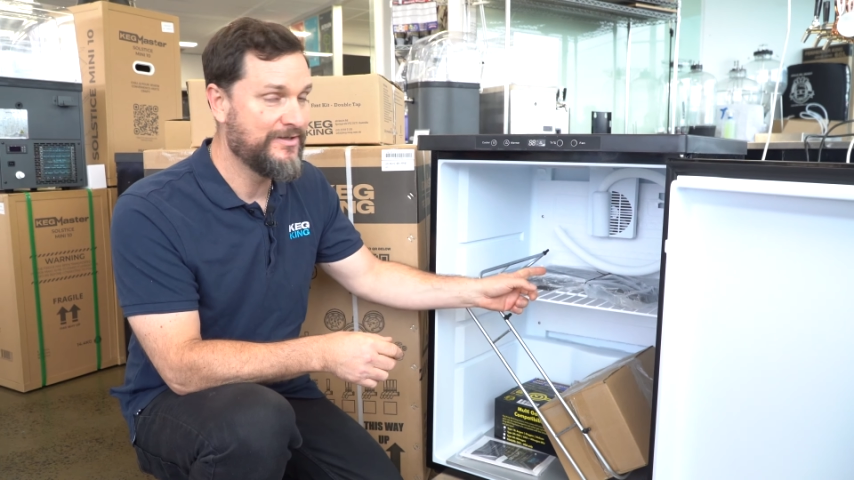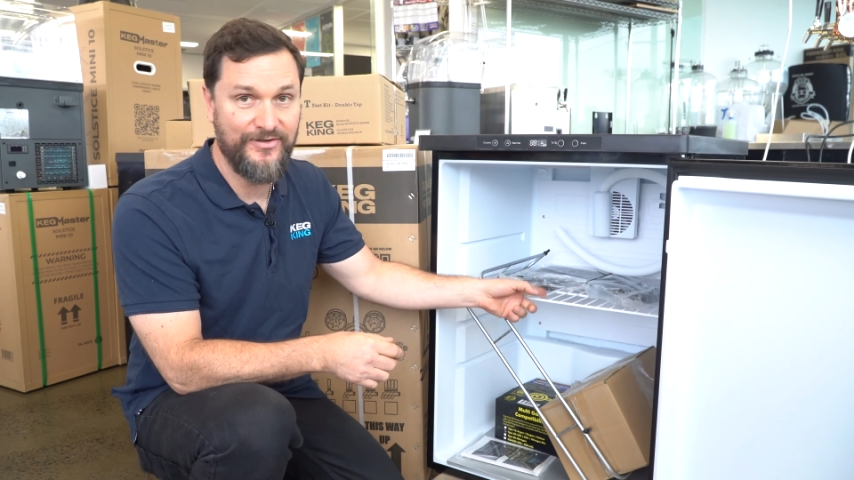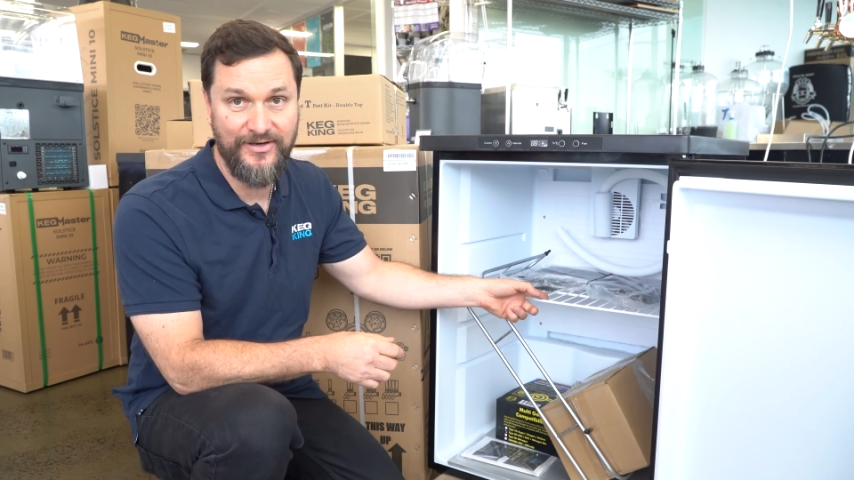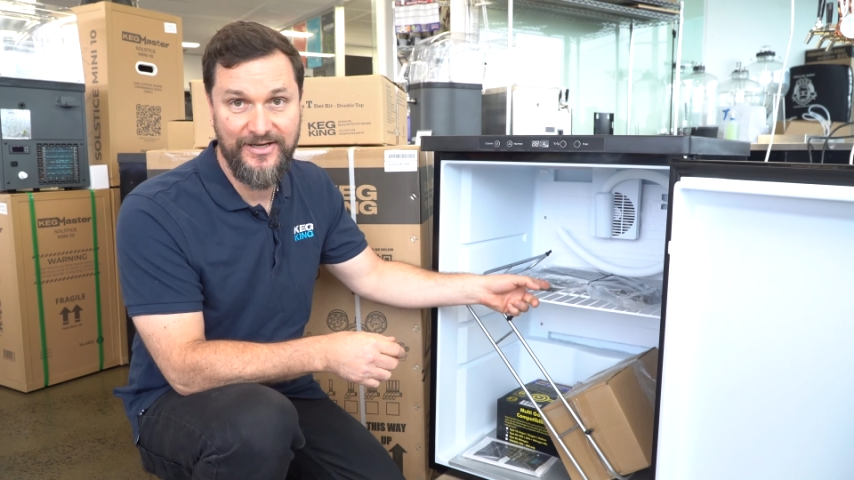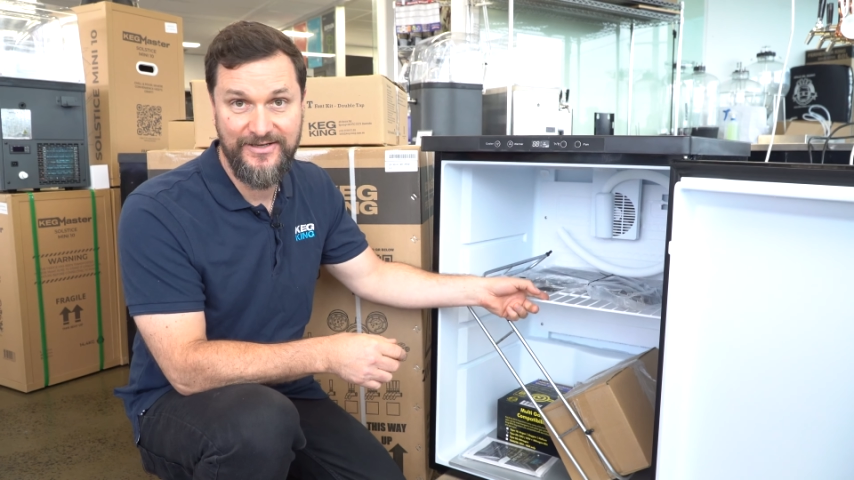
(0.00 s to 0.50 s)

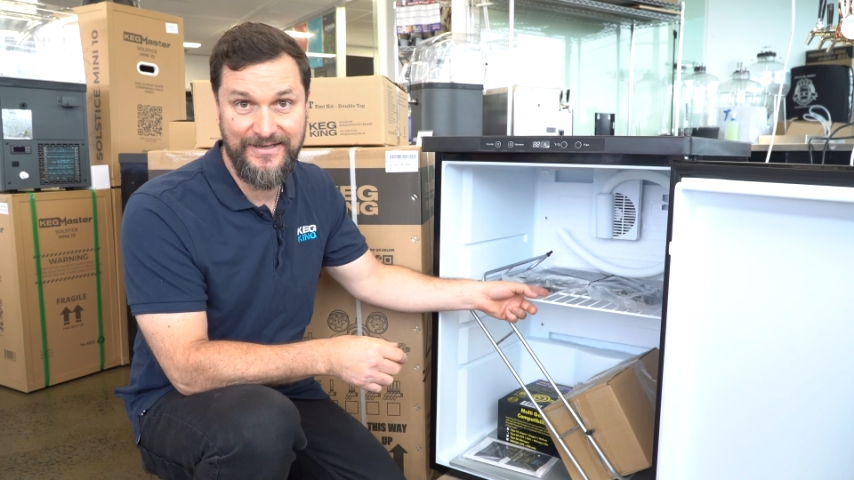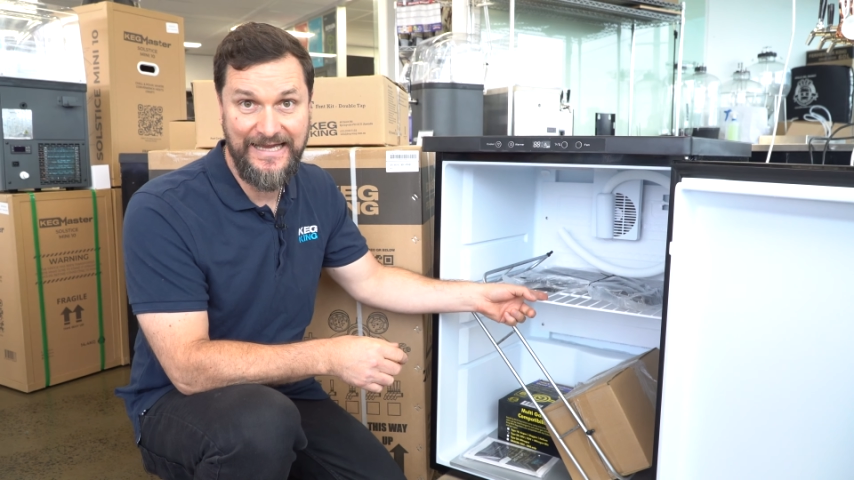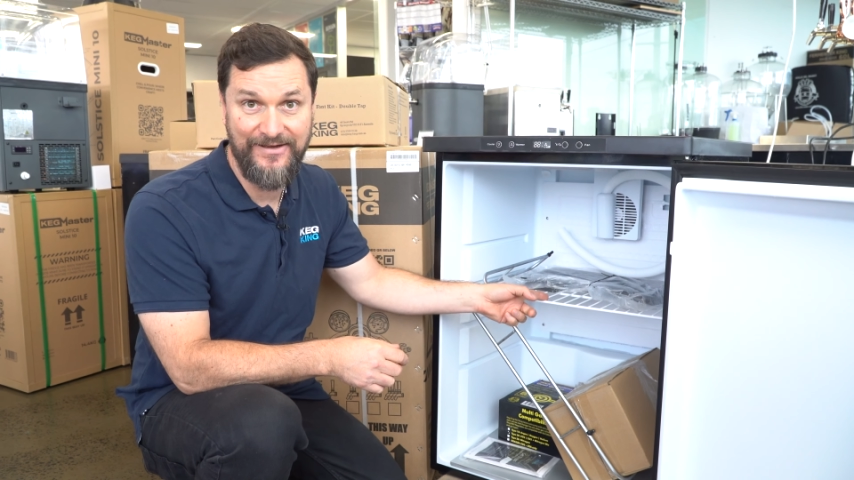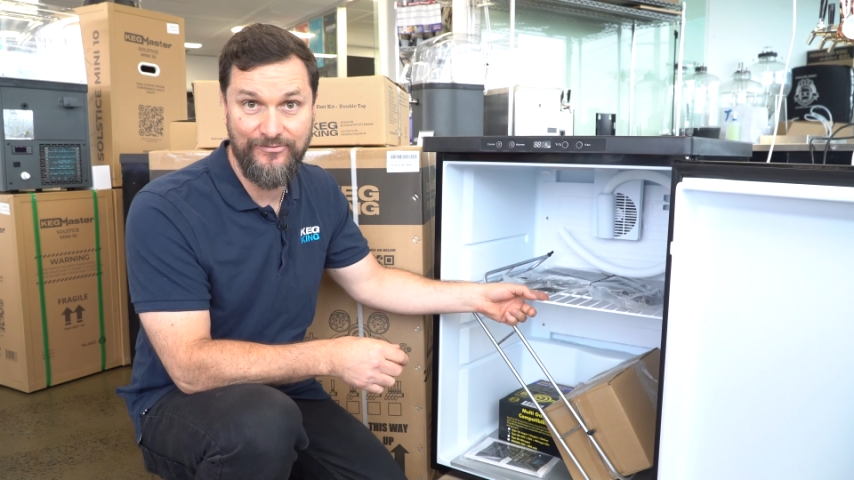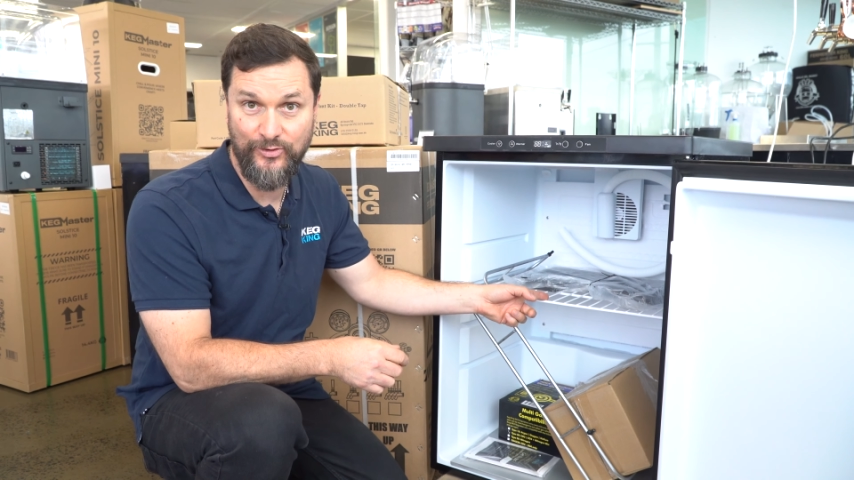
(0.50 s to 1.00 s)
you're not going to
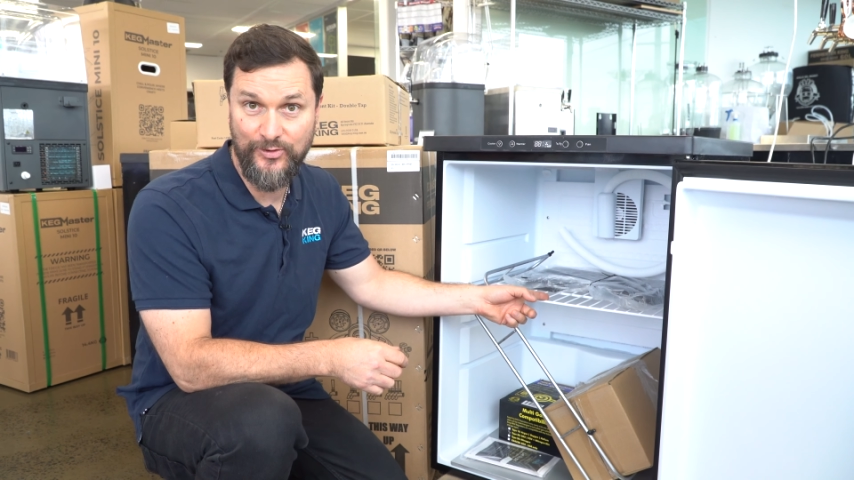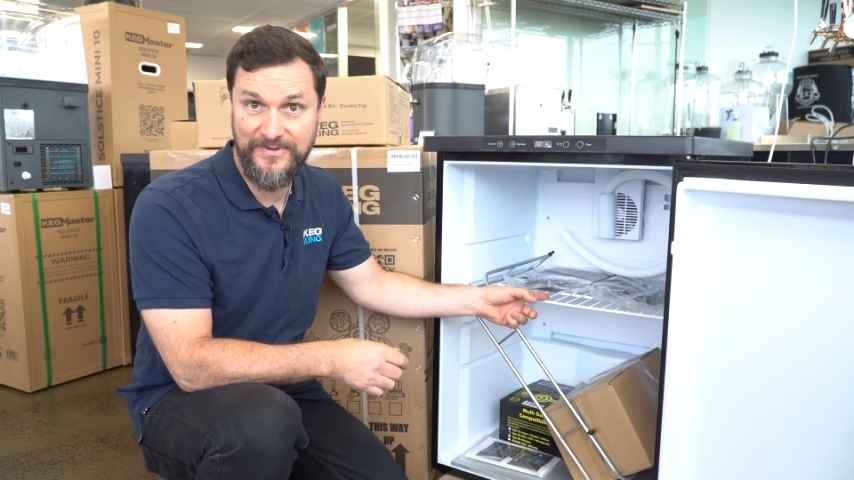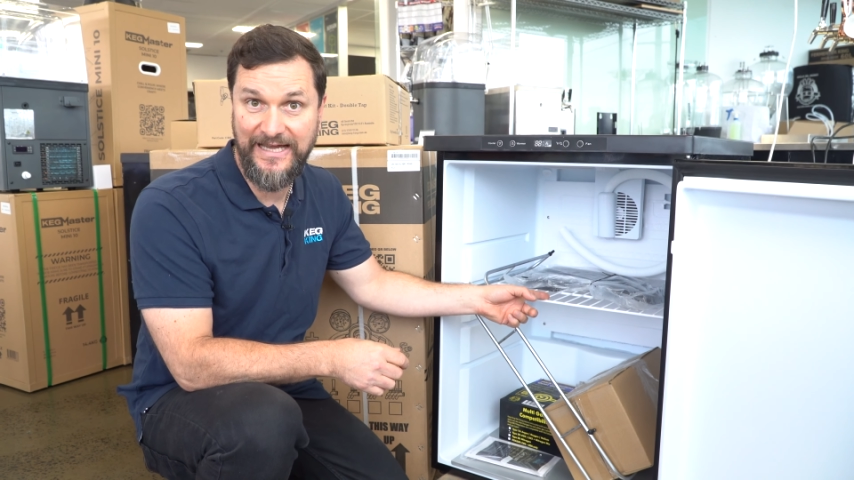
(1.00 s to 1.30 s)
have room